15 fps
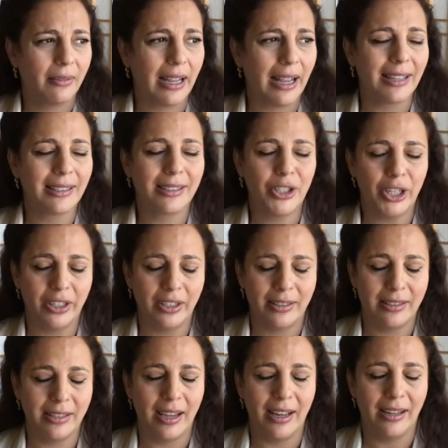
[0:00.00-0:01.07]
as Jarrett
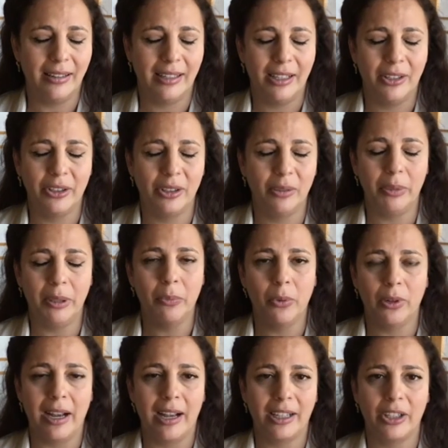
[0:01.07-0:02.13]
said, he couldn't be more
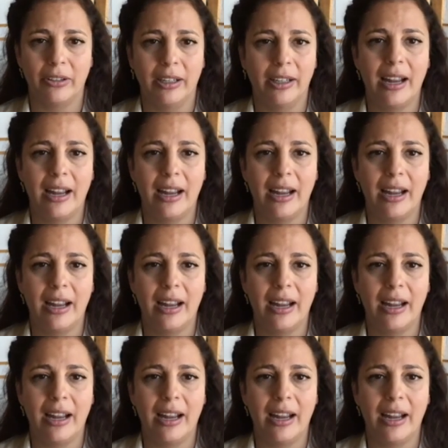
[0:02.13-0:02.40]
accurate.